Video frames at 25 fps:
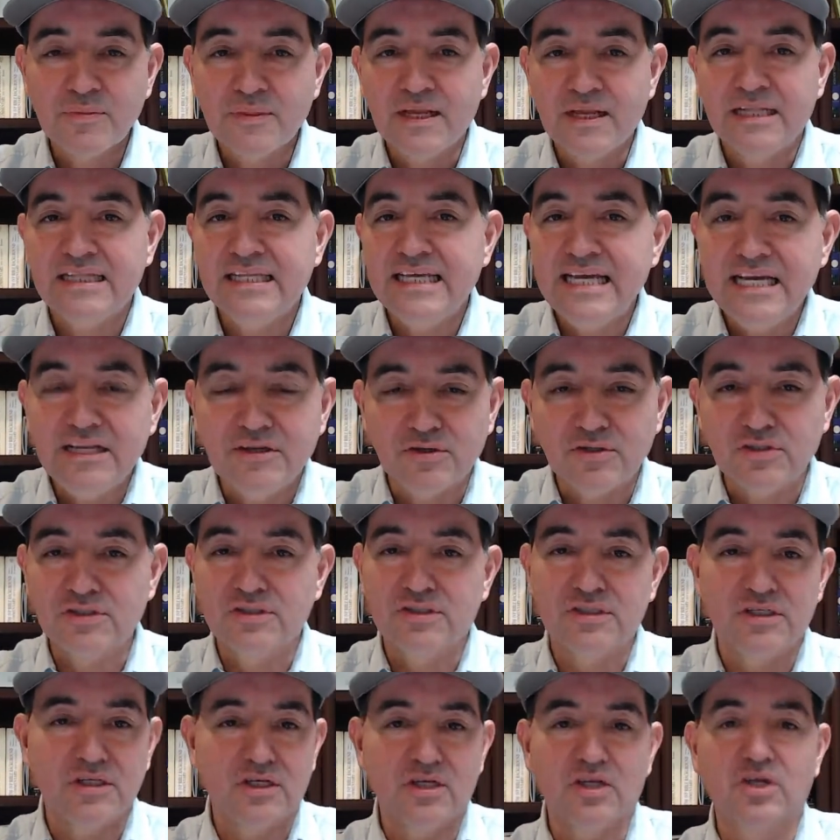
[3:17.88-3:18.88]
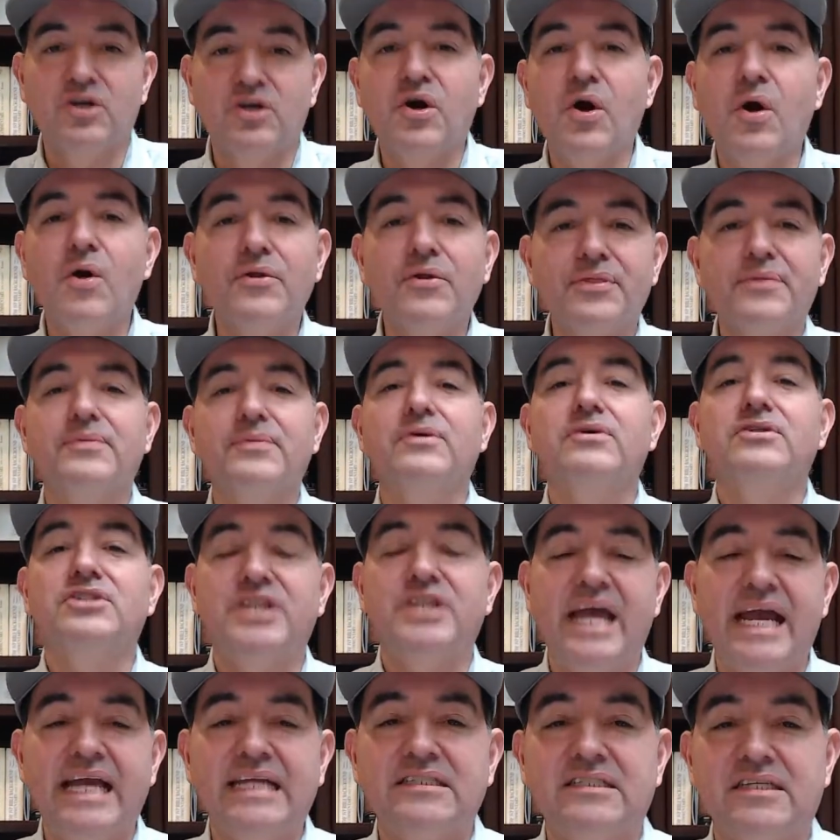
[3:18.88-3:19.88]
Leaders go through
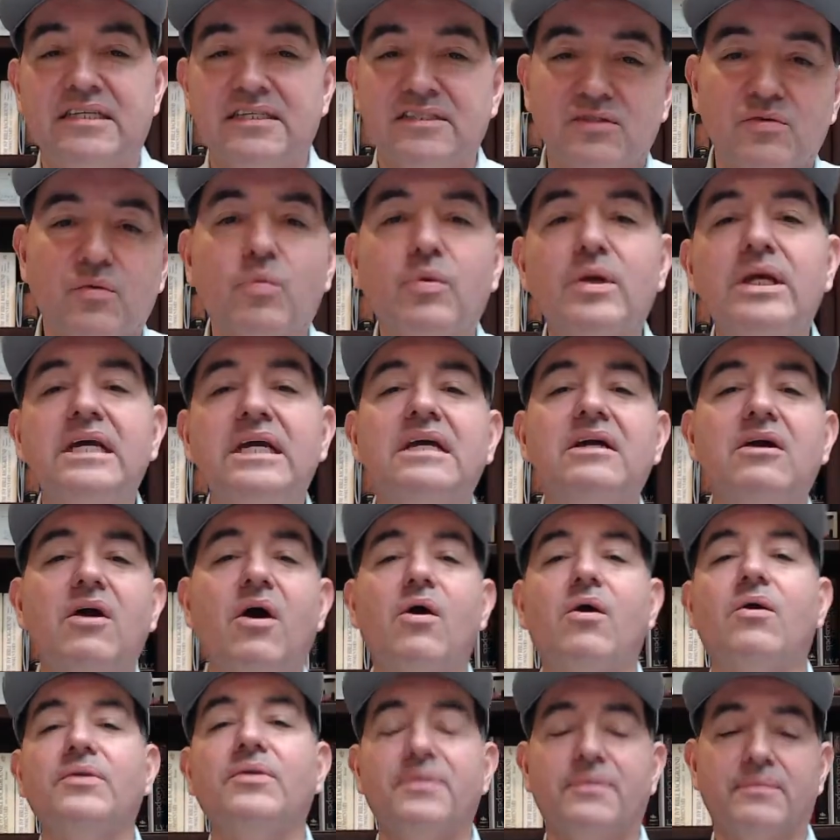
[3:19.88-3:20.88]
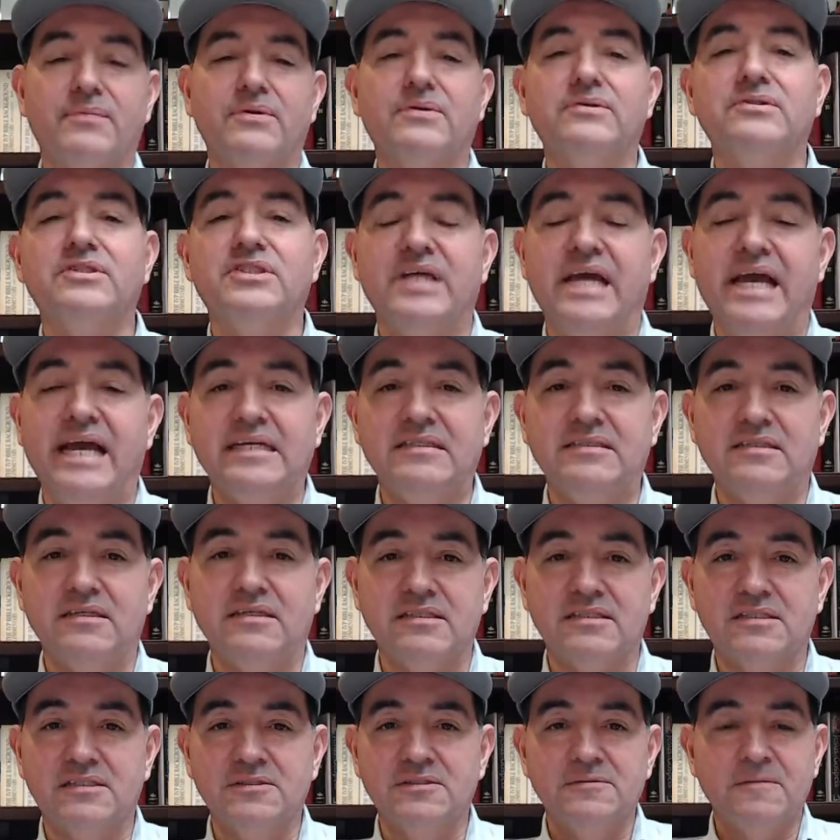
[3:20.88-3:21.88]
changes. We go through
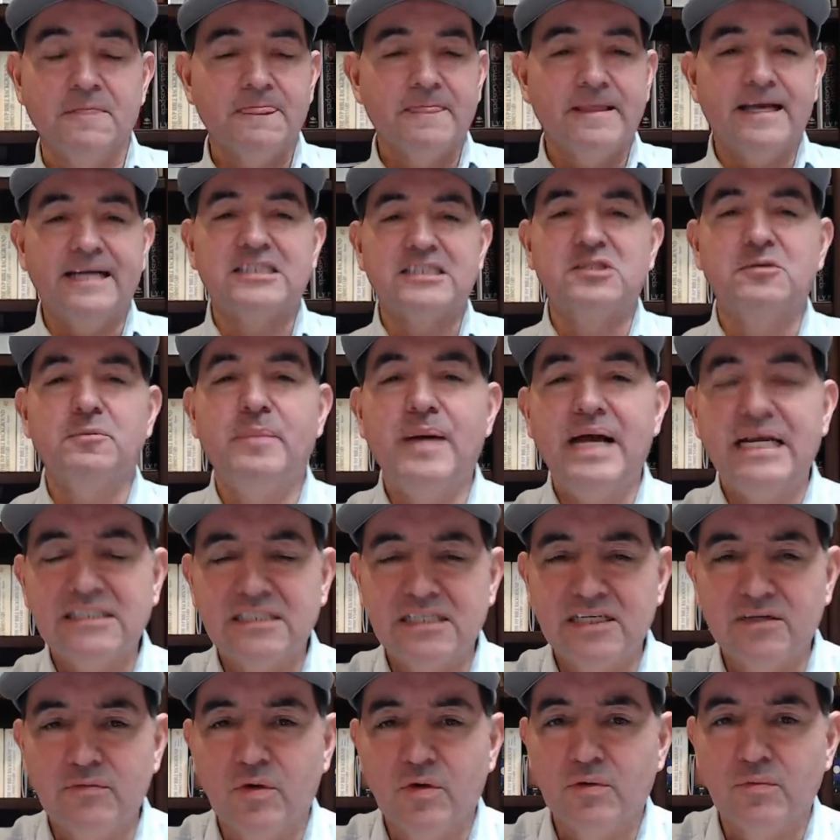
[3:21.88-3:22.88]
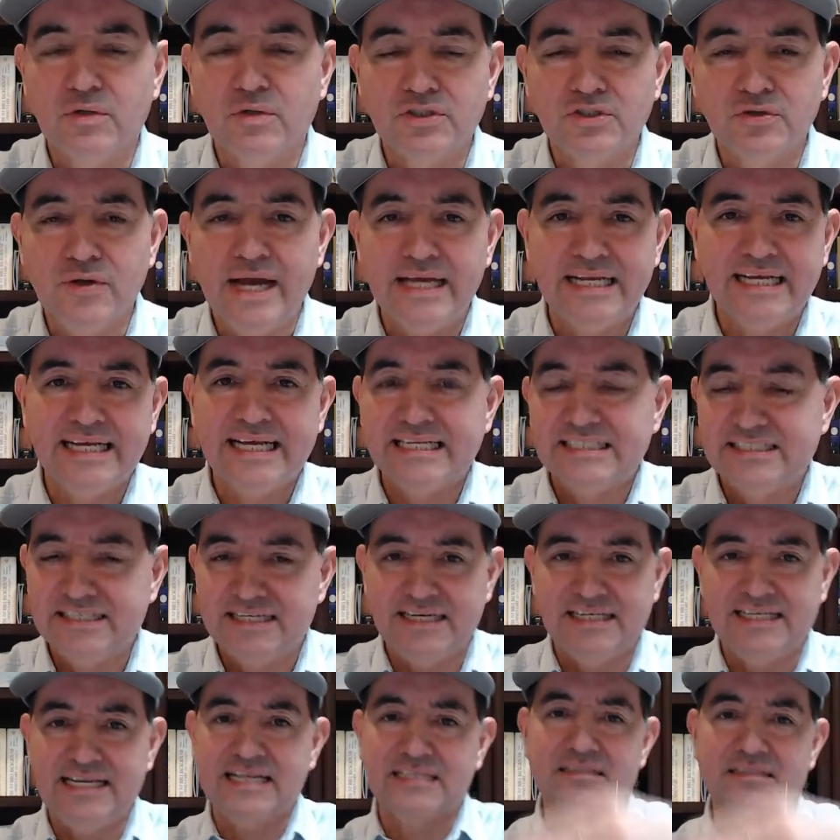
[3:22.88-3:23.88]
changes. Especially when we're trying to get to the
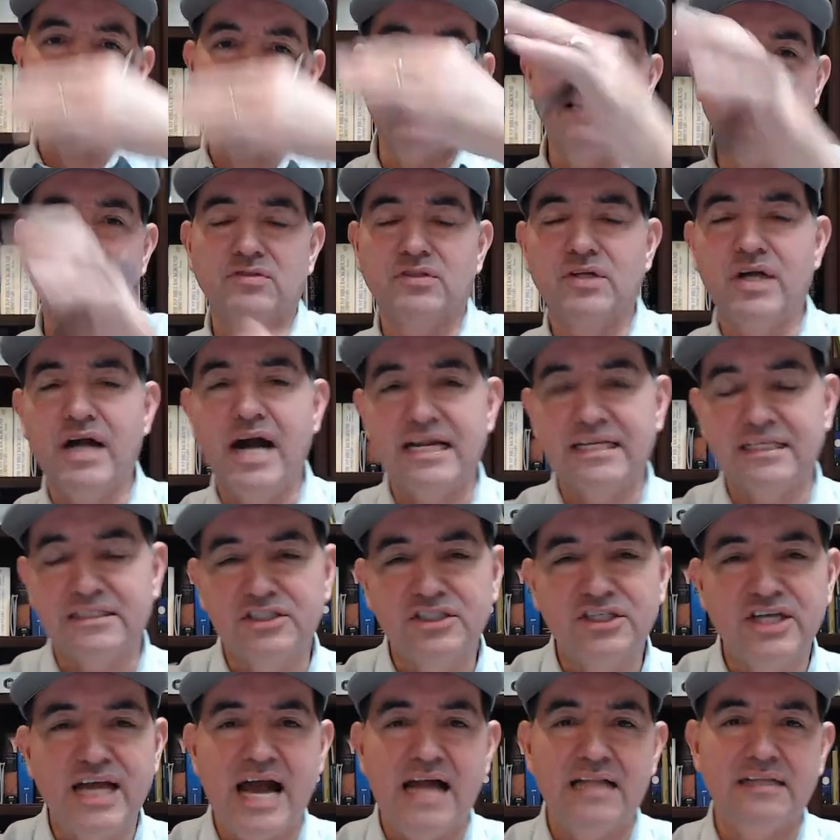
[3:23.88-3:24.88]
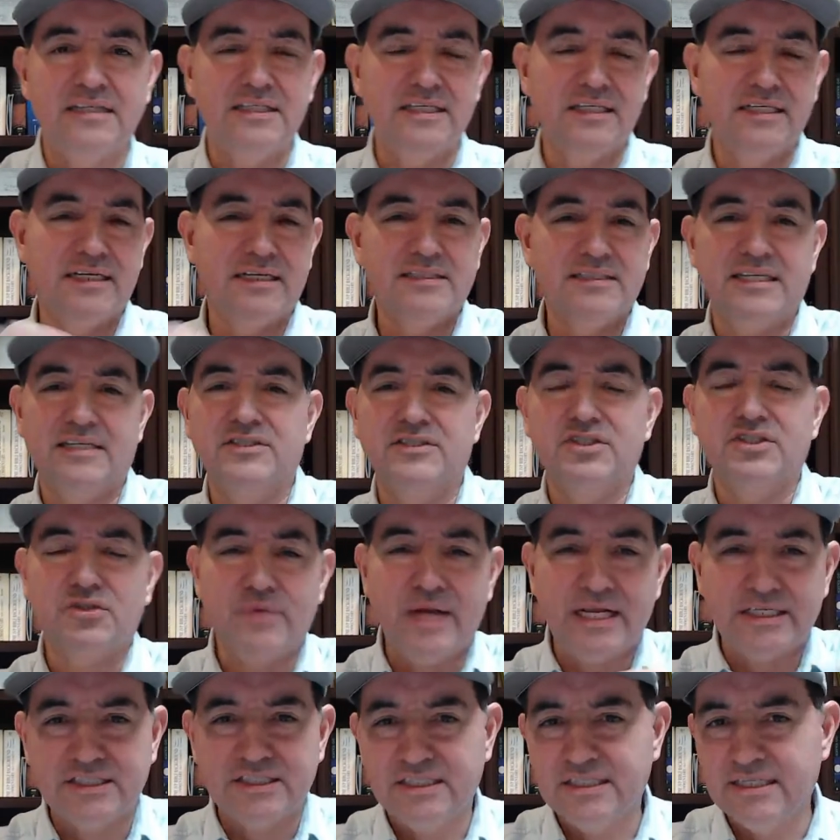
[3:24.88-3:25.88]
next level and God is challenging us and
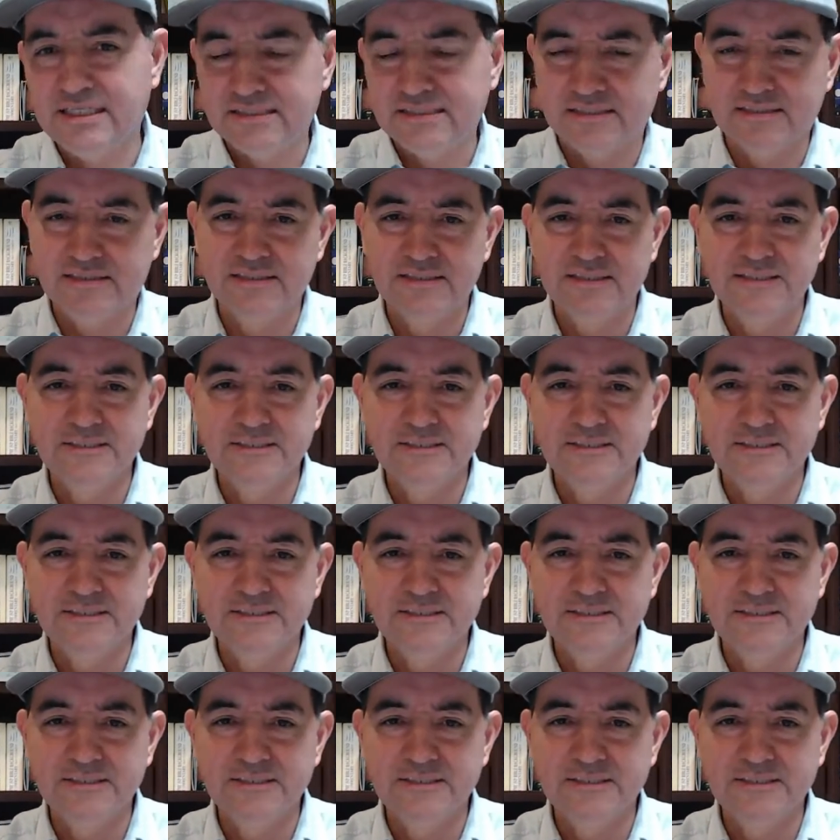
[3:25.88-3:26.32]
stretching us.